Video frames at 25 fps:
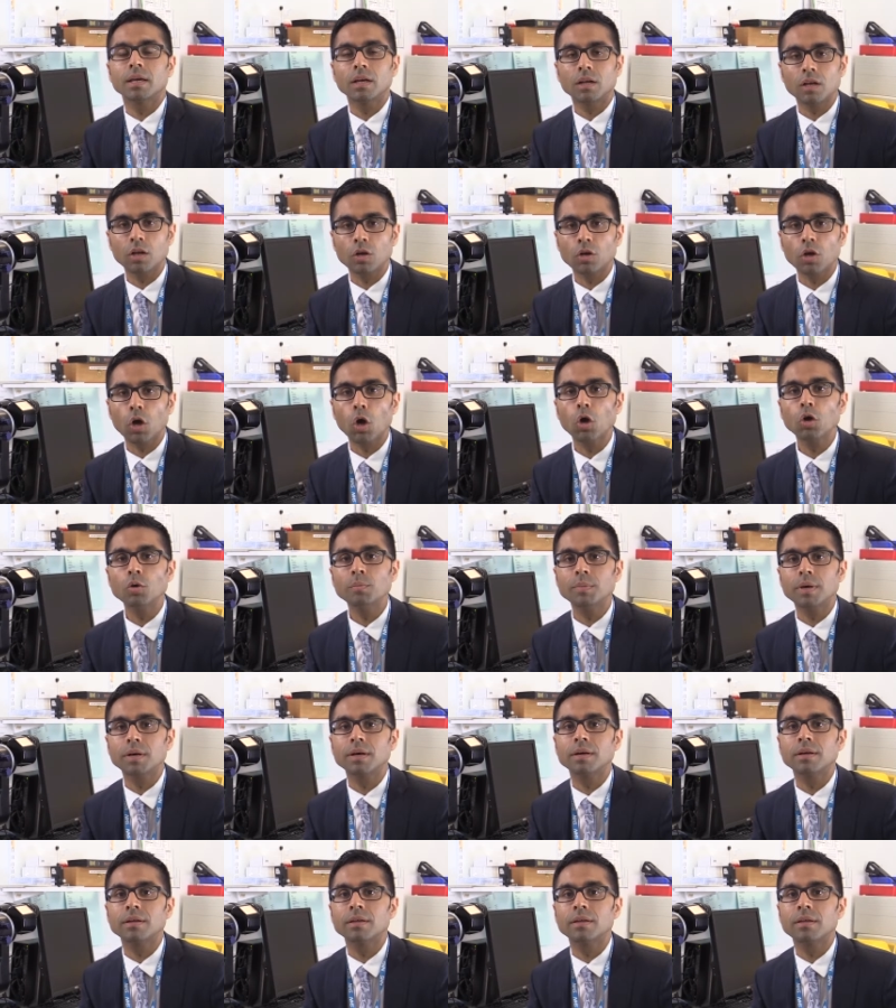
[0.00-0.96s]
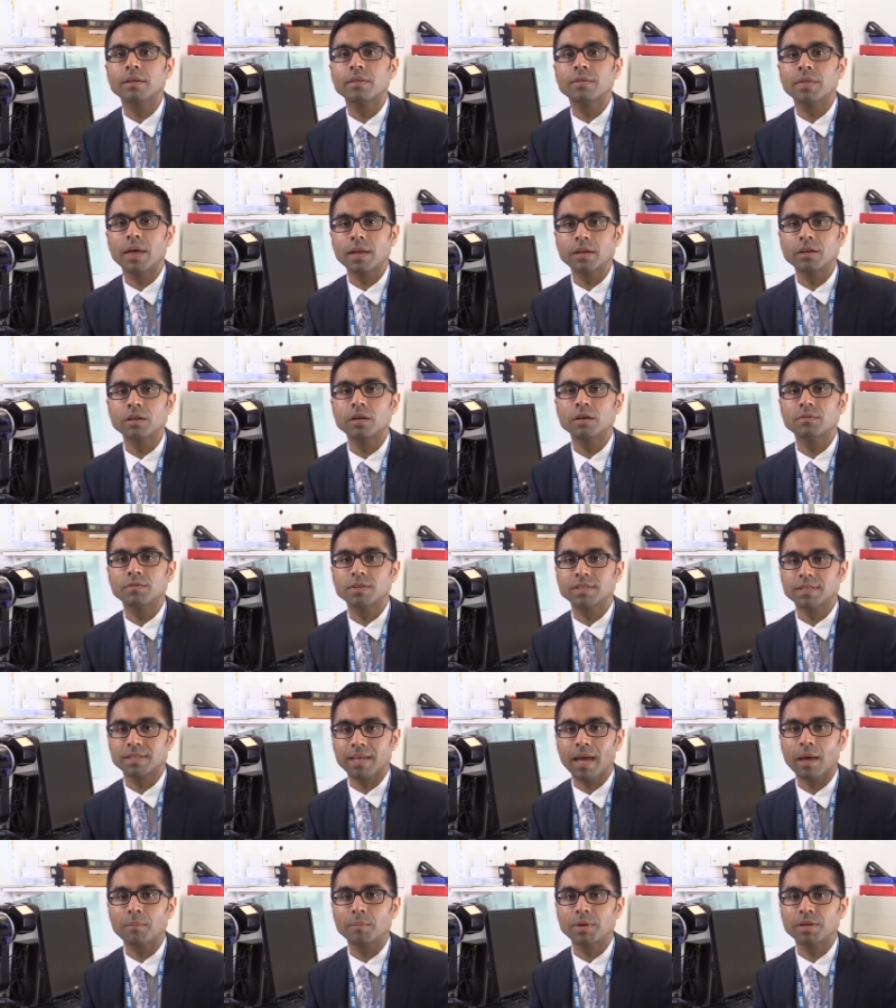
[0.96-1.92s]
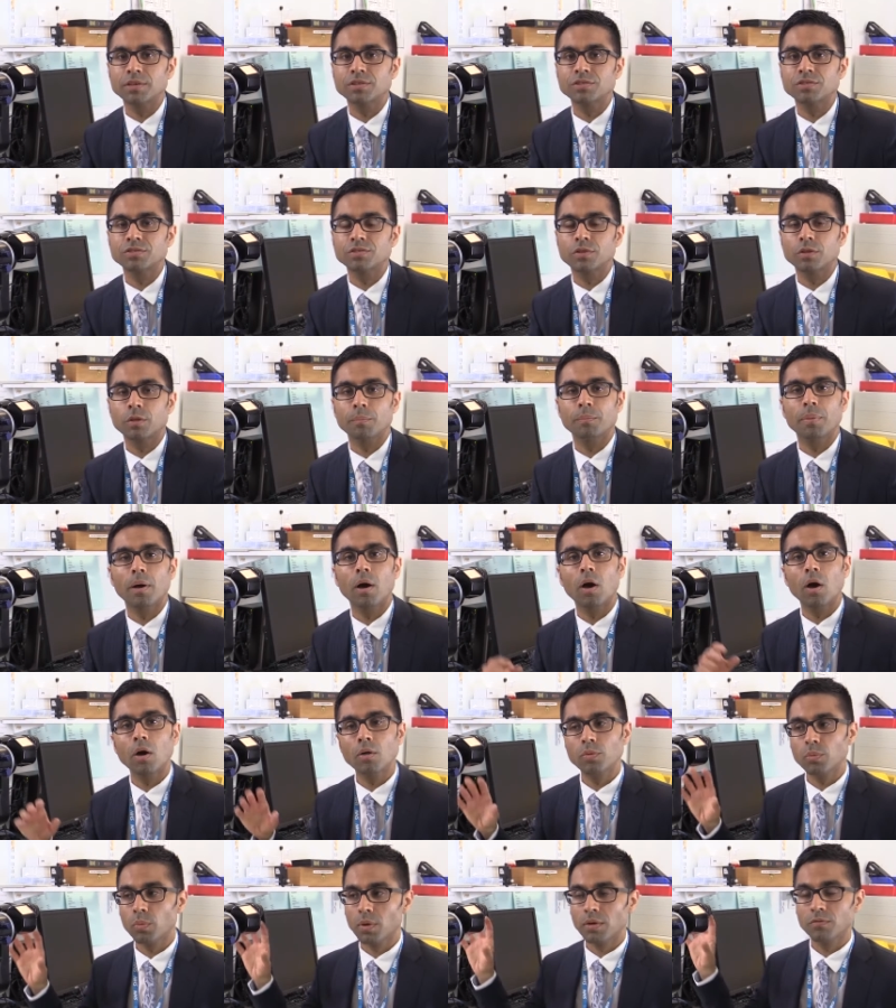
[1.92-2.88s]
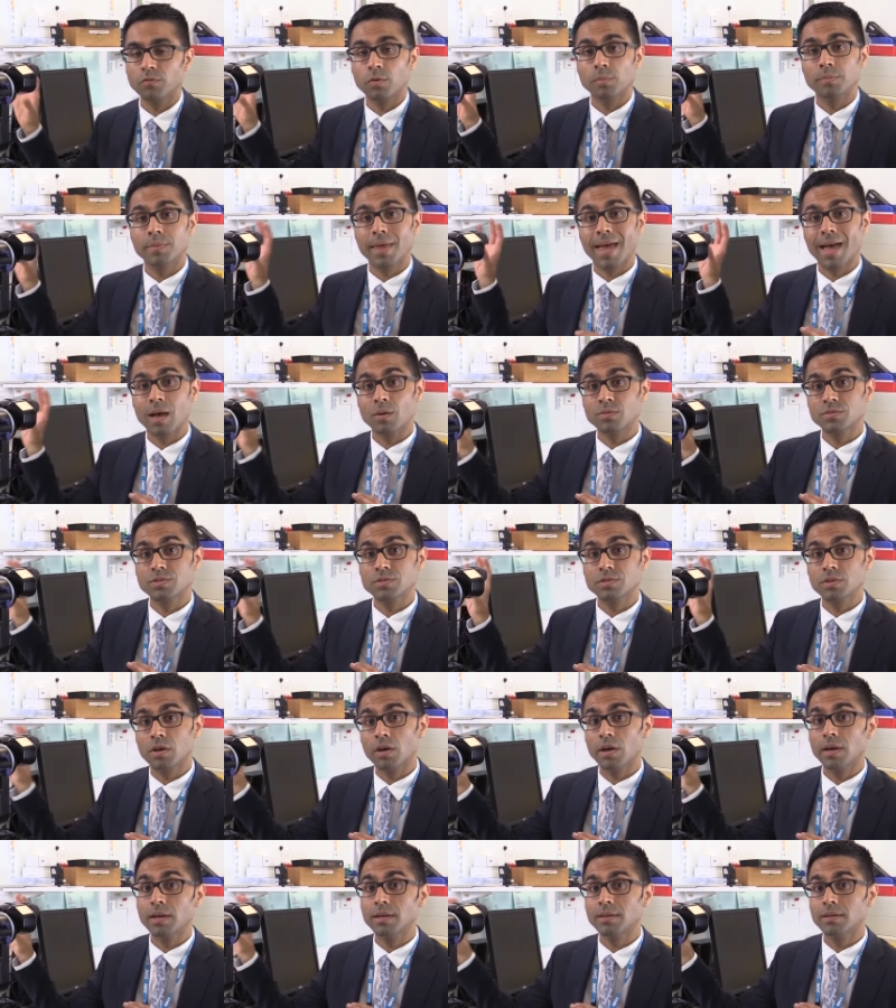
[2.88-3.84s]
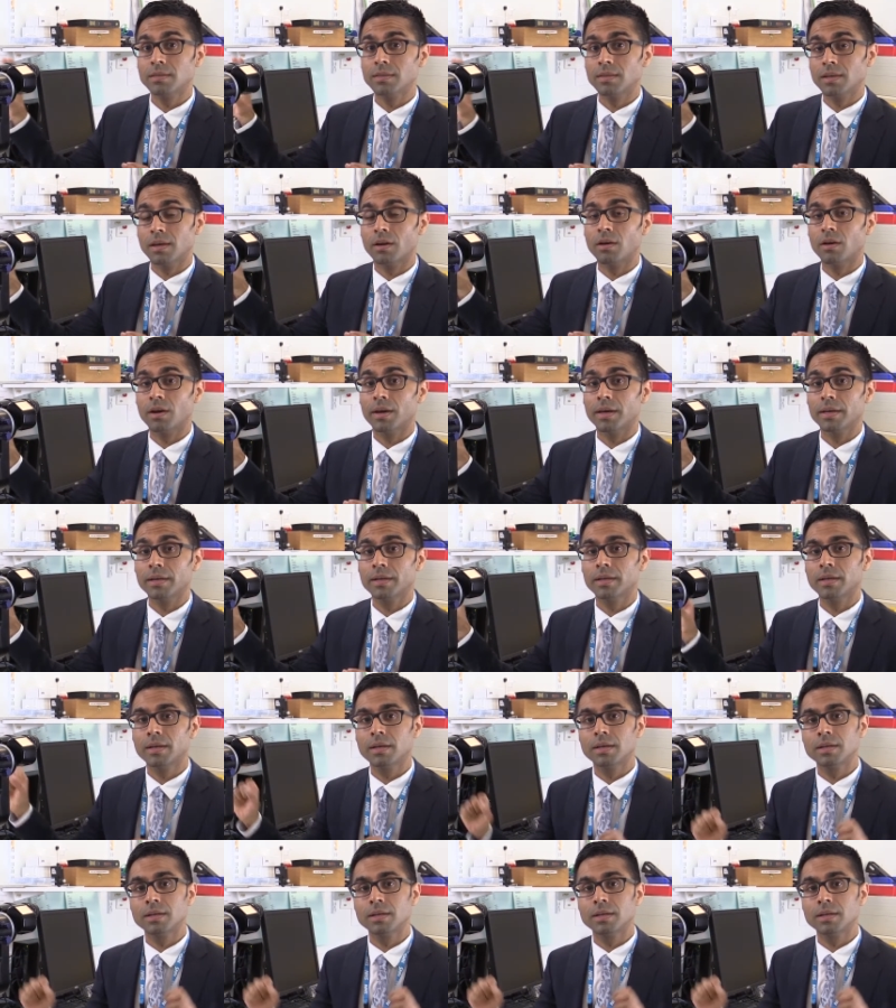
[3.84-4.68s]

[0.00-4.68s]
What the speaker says: In glaucoma, that nerve is damaged, so the pathway from outside the eye